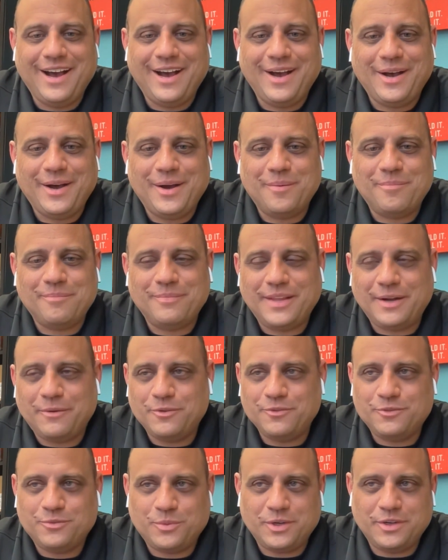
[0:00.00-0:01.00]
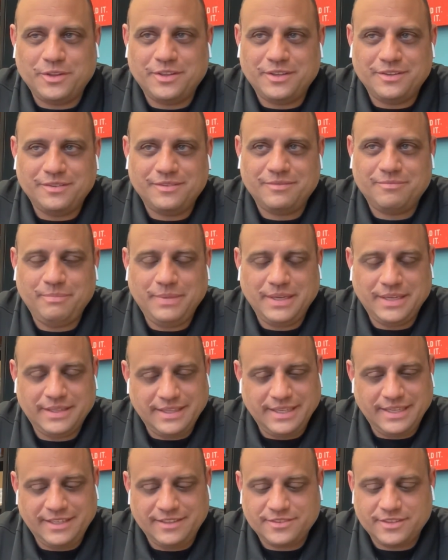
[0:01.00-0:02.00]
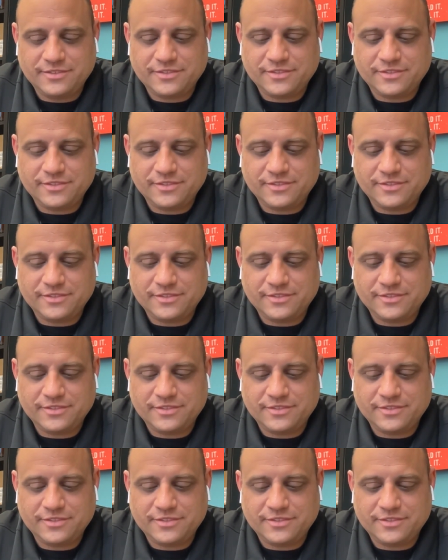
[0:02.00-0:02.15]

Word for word: Um, that was one of the big things.